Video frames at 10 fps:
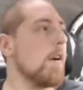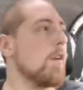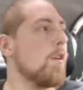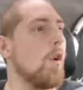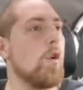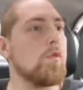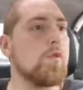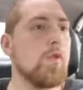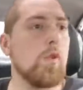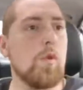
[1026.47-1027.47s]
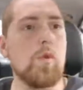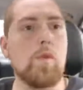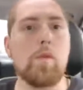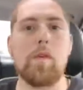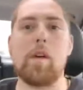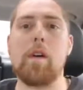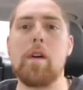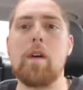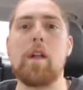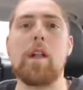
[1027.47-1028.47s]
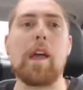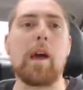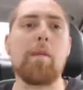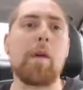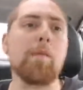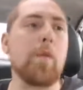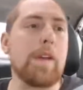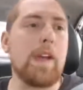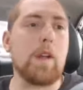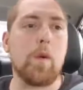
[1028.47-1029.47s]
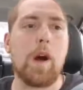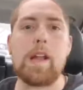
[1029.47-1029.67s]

Go to, like, I'm doing keto.